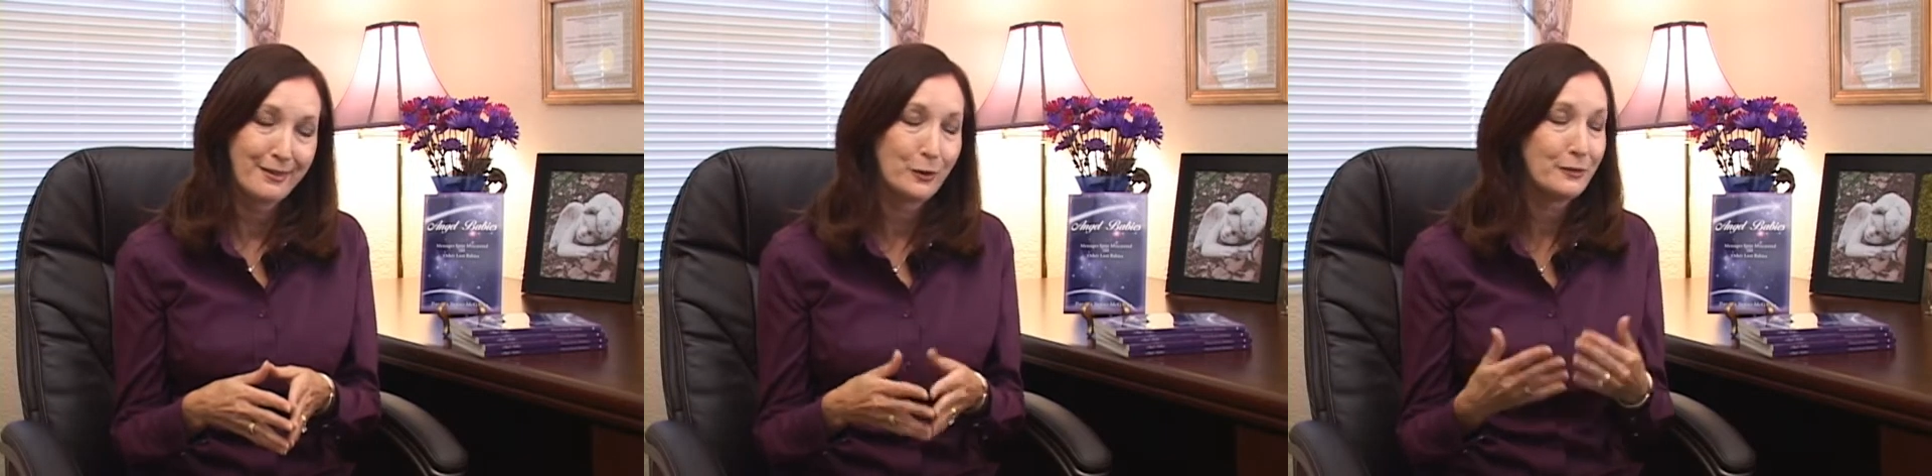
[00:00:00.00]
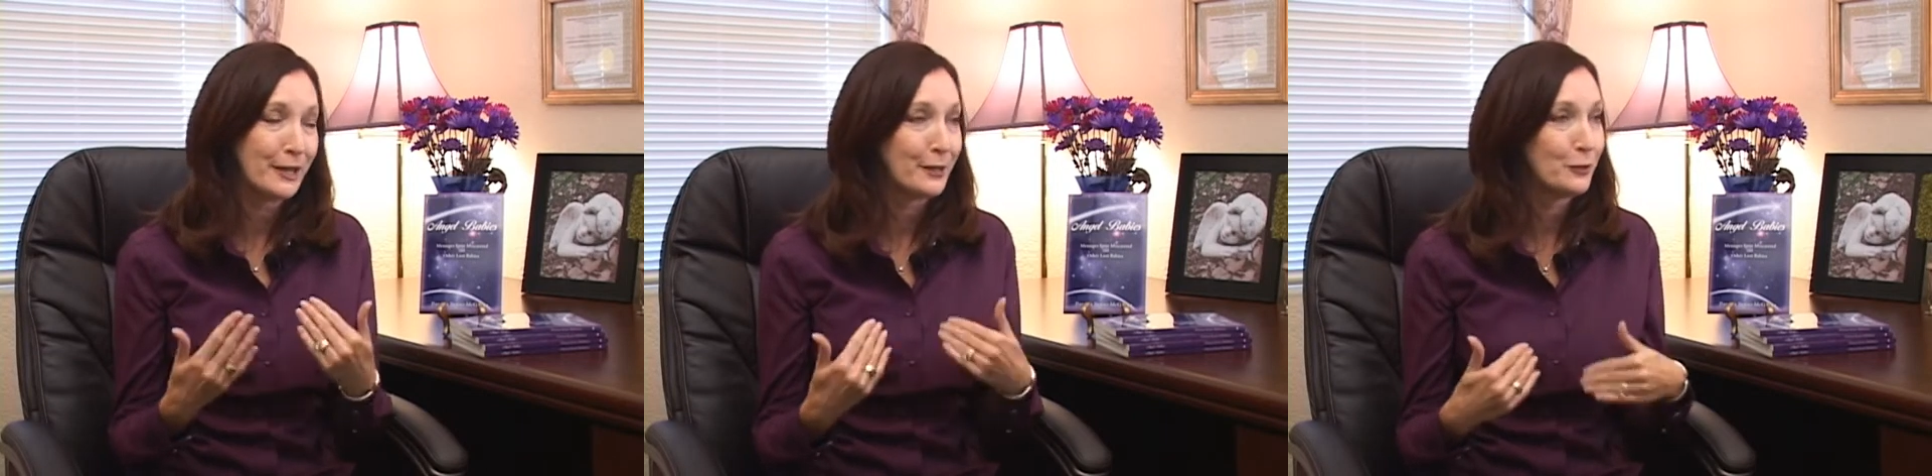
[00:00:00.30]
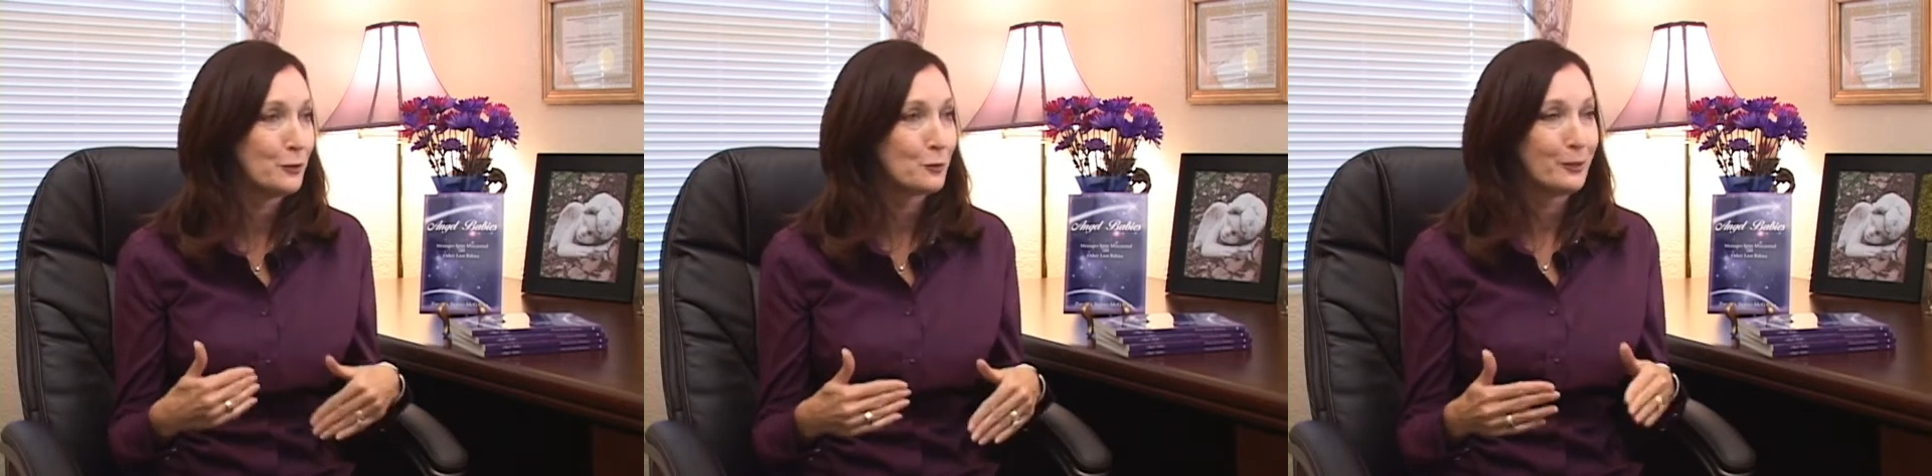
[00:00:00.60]
Oh, I've got
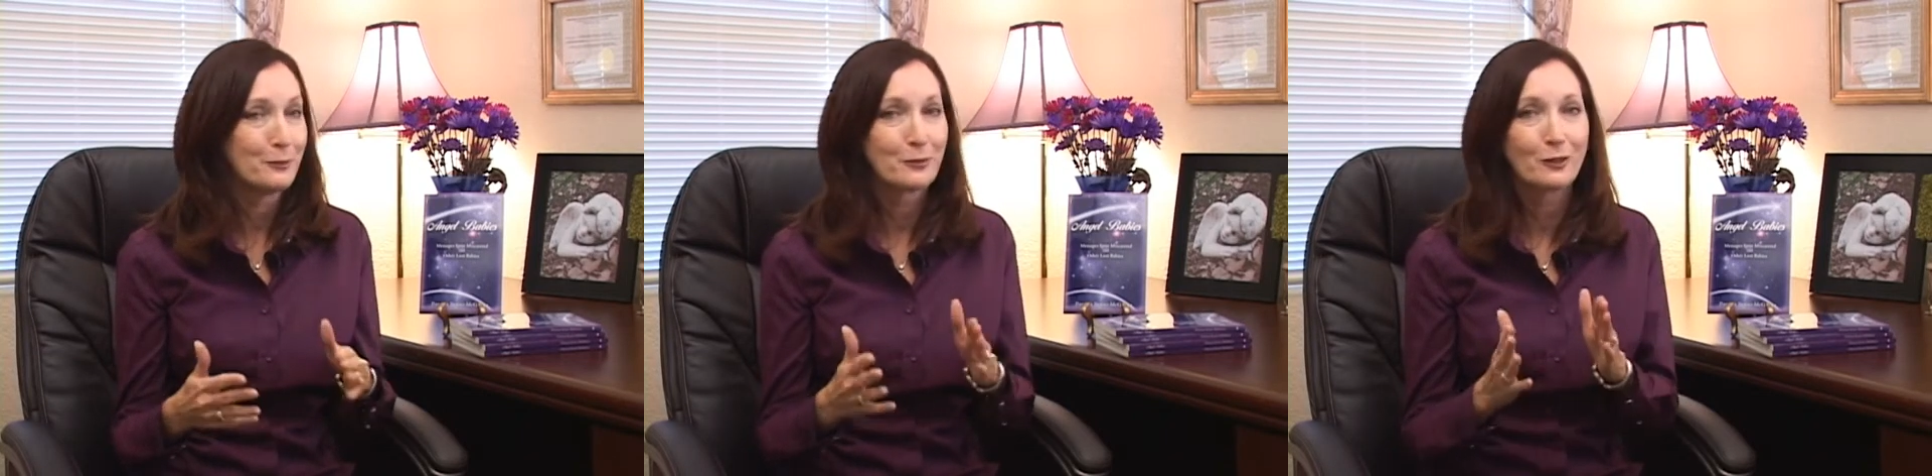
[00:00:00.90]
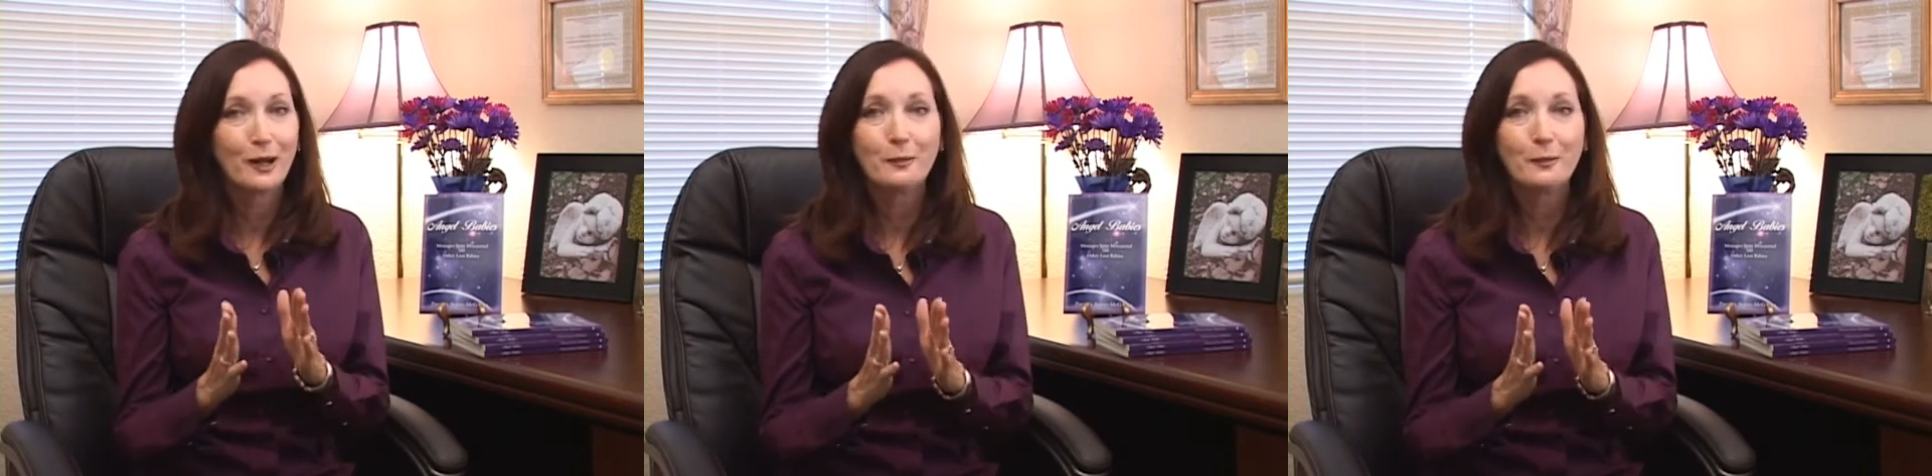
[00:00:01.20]
goosebumps.